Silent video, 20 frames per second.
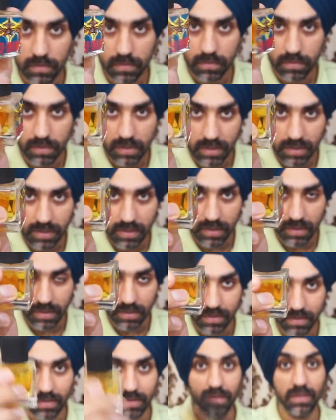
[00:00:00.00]
This
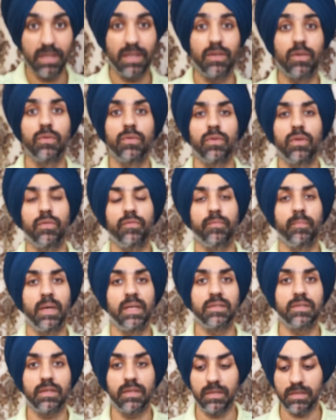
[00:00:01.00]
is a clone of
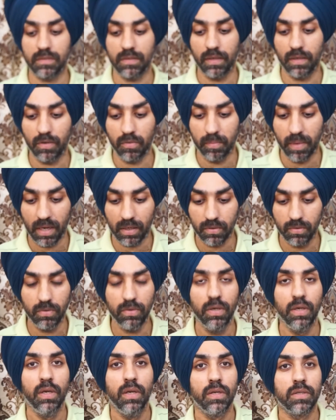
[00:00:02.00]
Mansara's Red Tobacco.
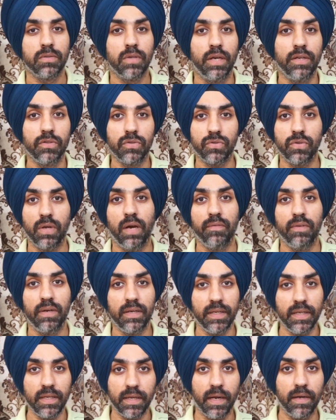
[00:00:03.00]
So I used to have a
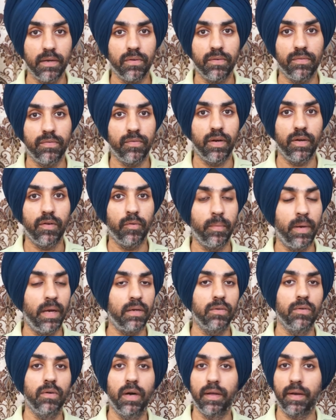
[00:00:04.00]
decant of Red
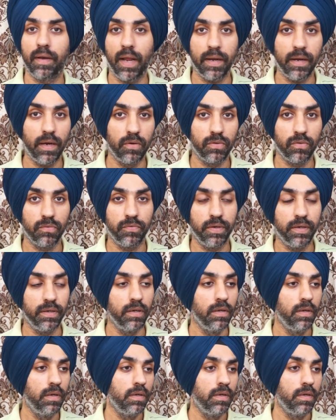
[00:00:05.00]
Tobacco. I ran out of it.